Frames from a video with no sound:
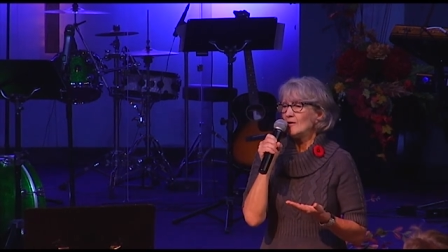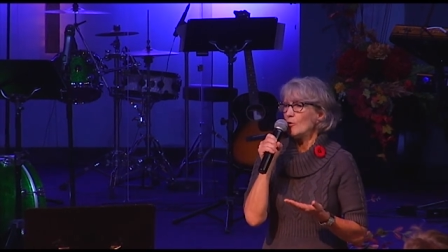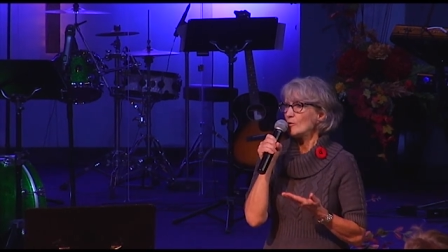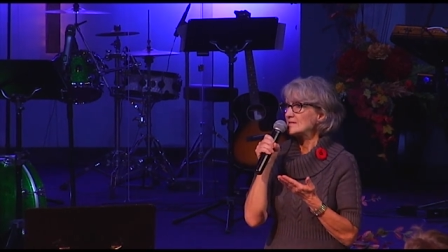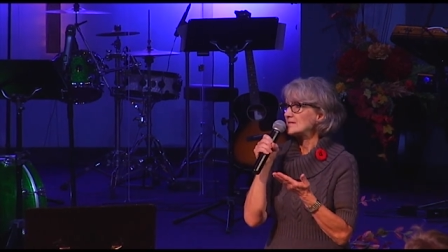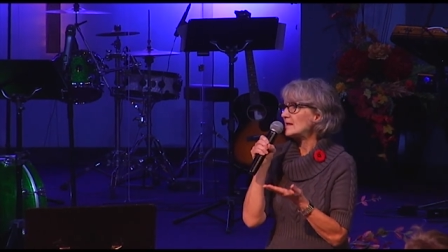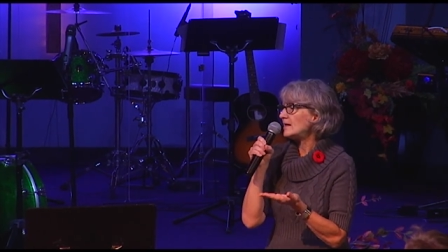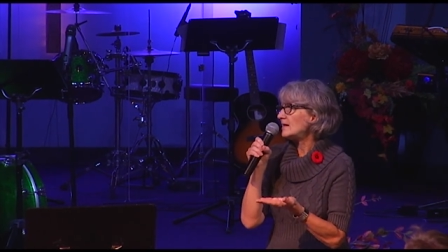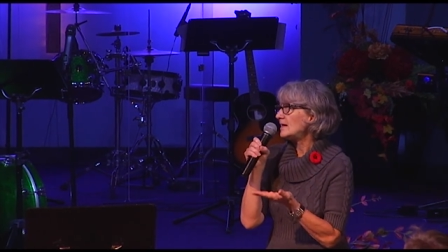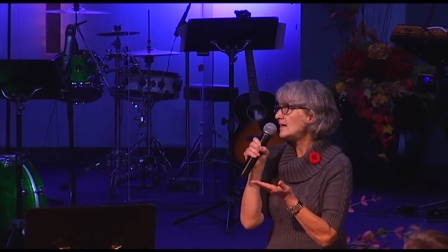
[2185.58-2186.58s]
or
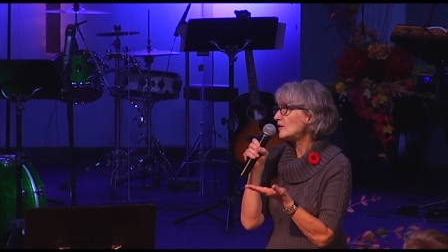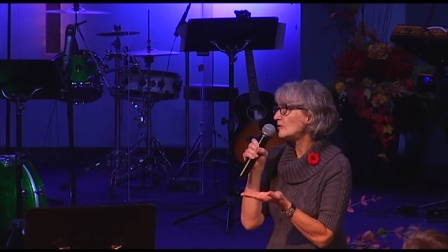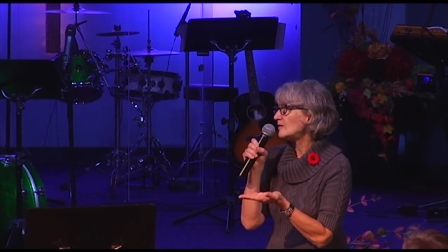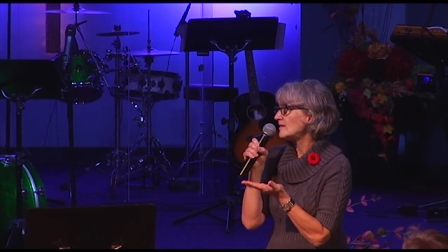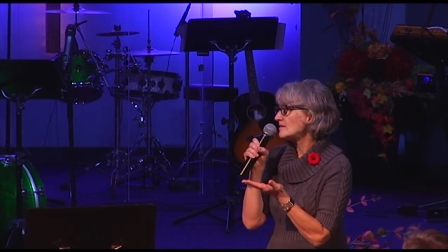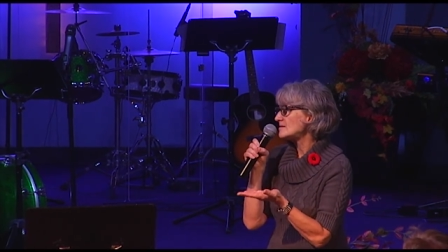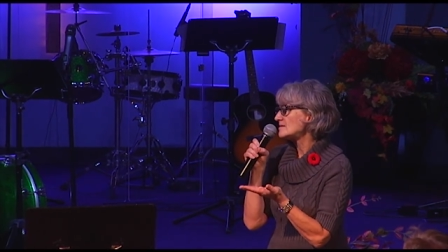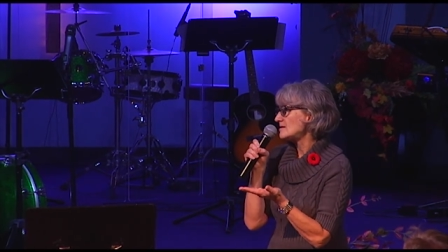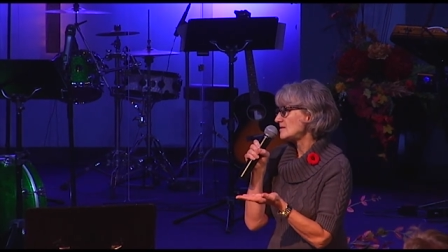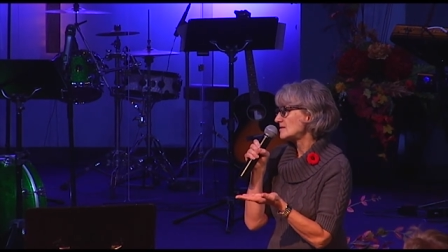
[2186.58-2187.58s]
sitting here in the
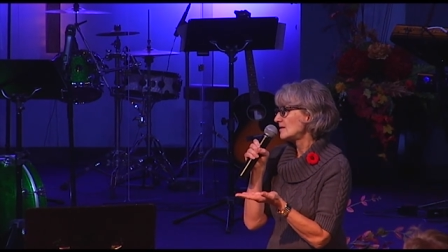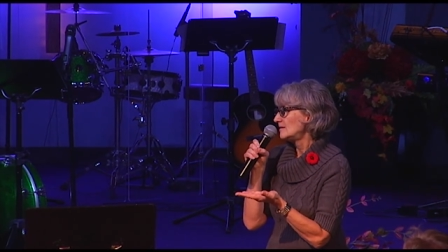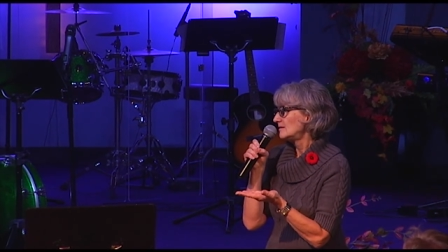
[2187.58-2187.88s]
seat.